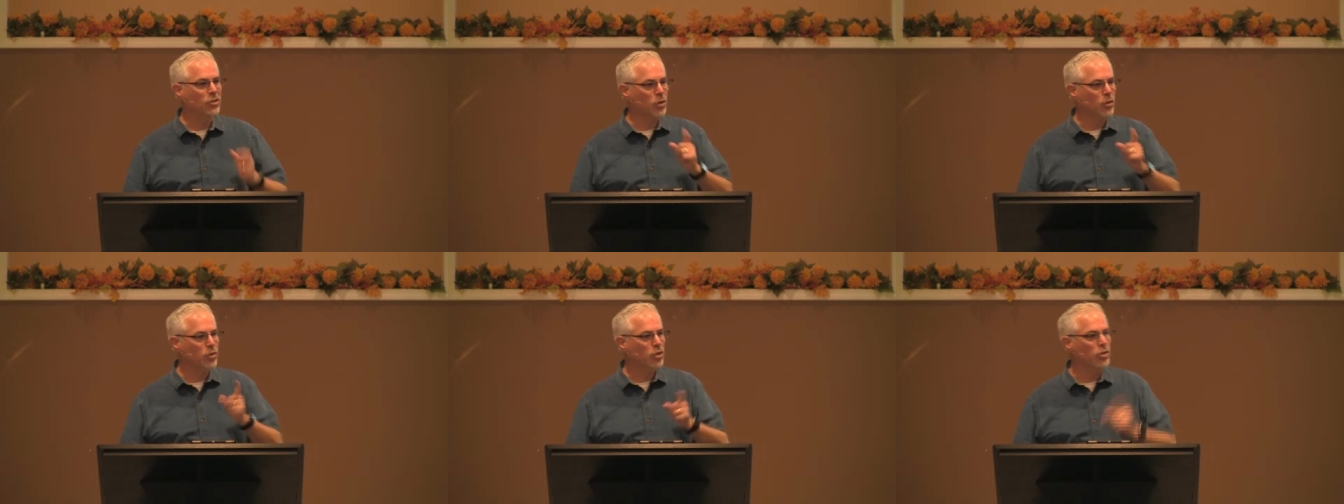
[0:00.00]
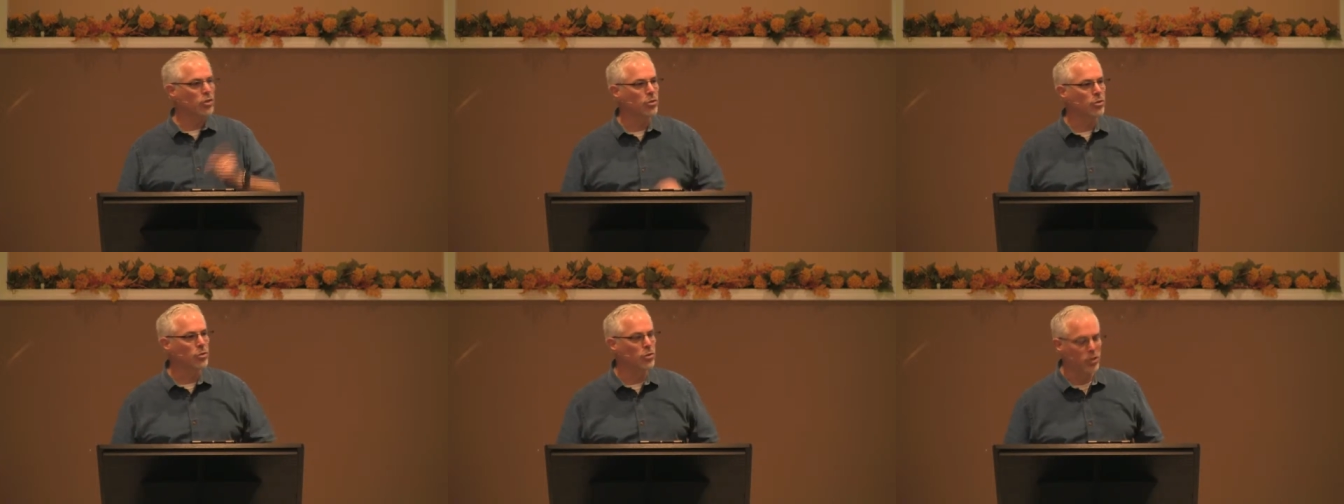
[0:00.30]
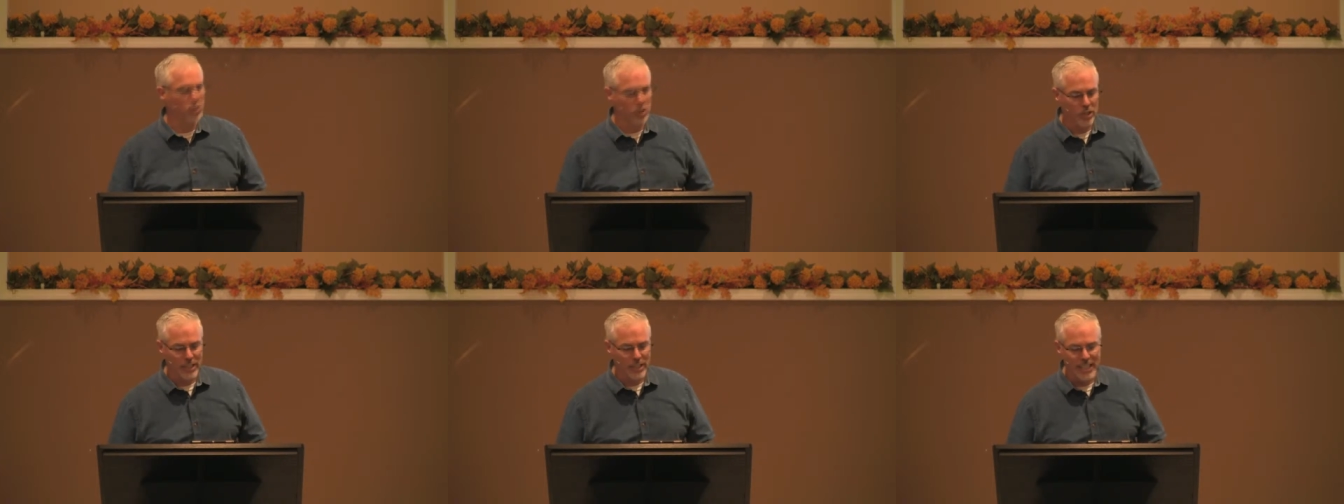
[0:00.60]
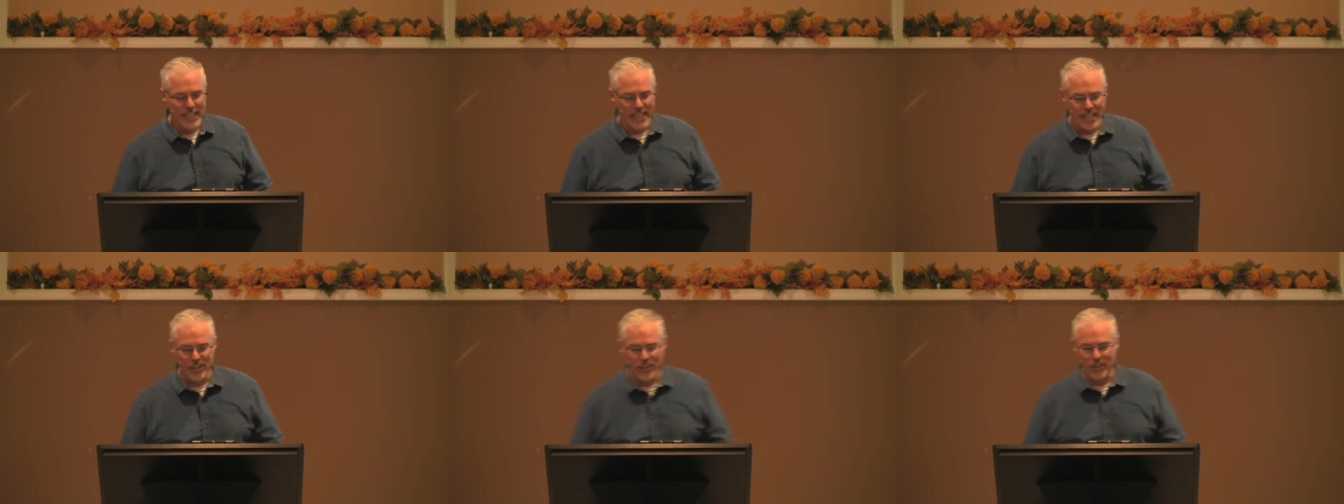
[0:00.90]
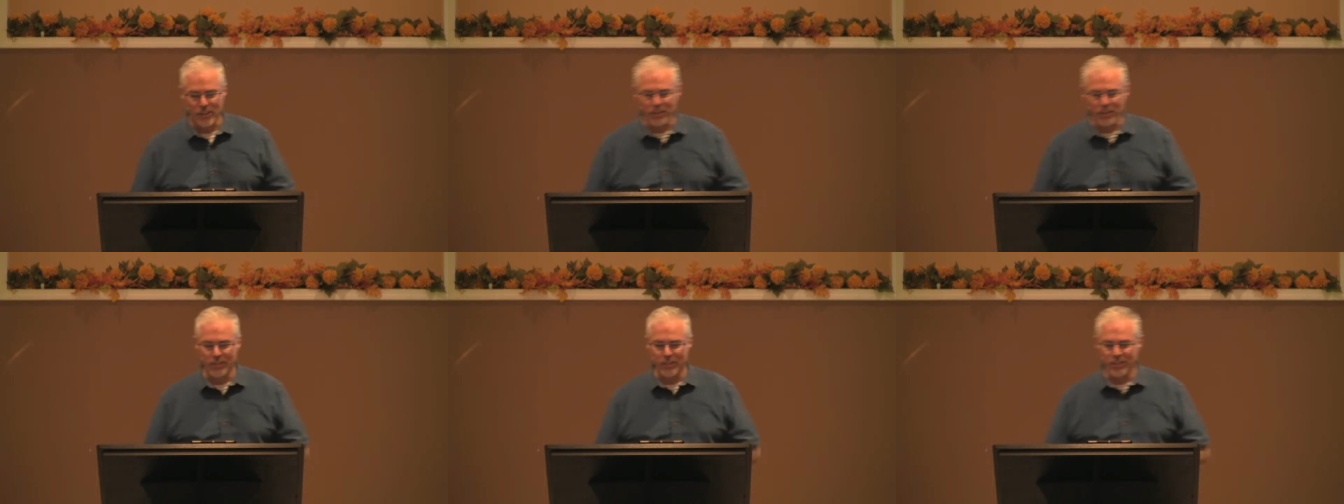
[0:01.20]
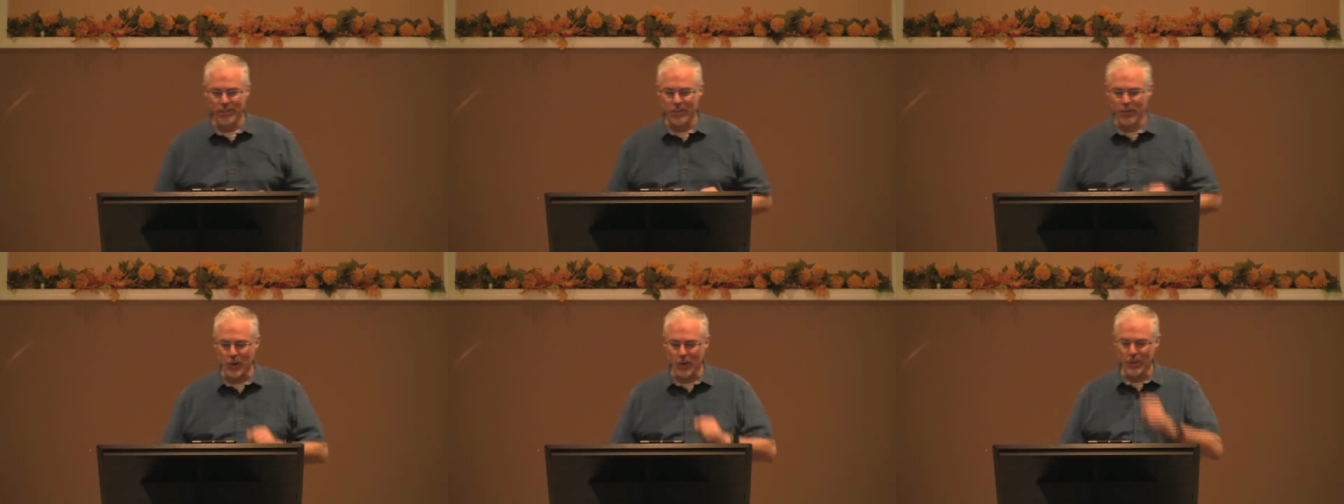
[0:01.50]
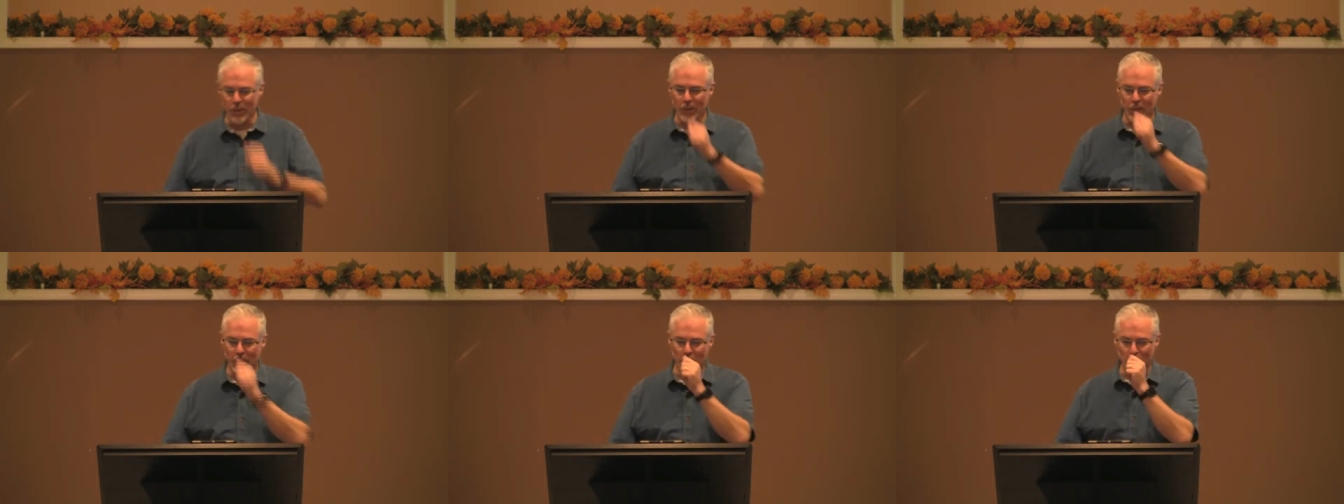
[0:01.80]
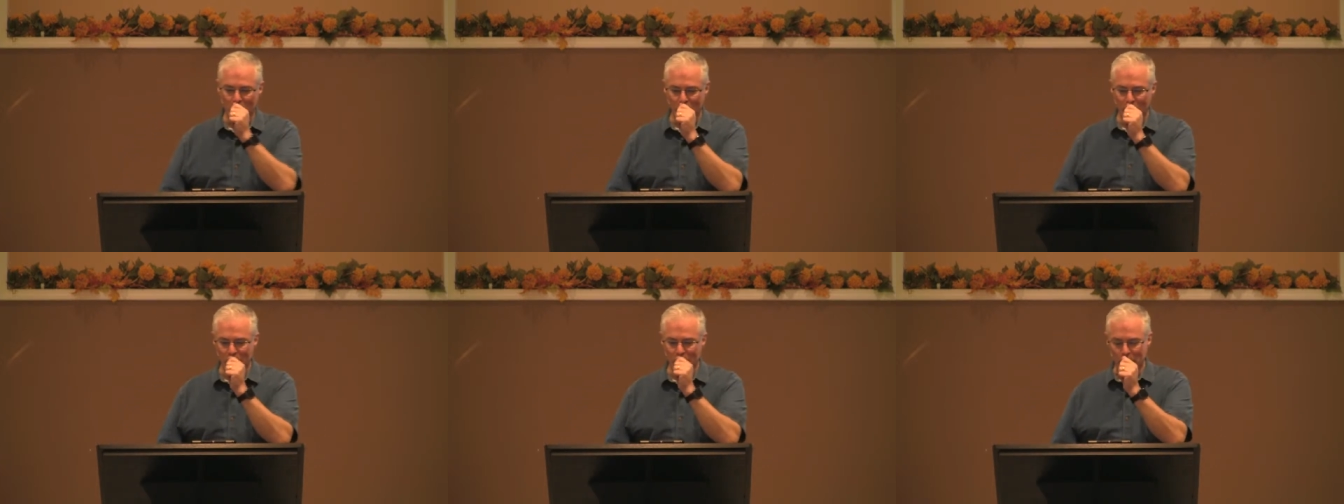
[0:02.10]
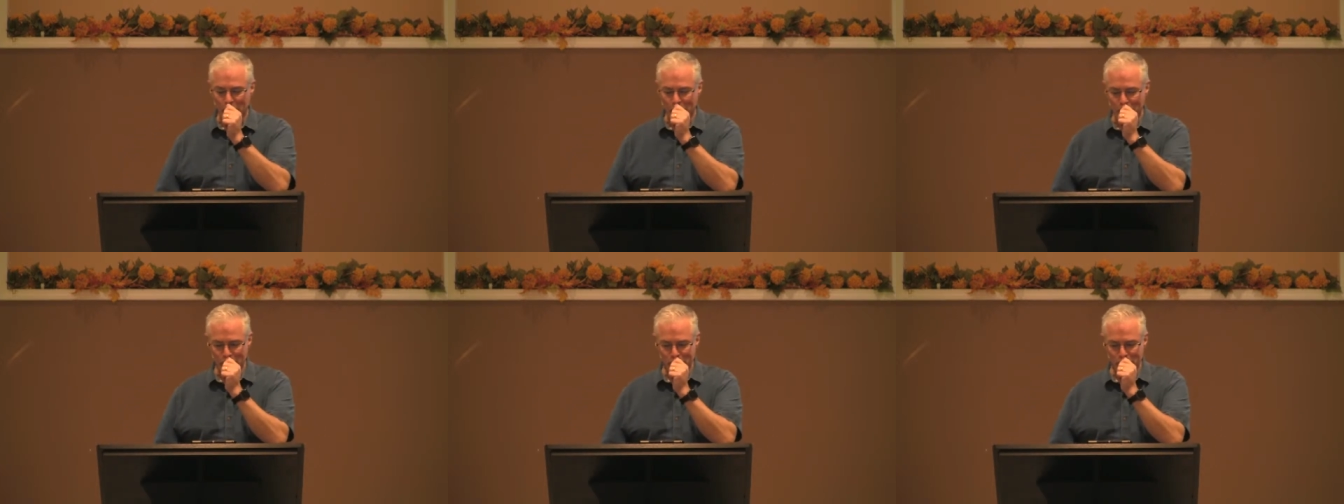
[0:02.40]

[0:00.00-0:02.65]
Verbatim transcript: so you shouldn't either, according to the world.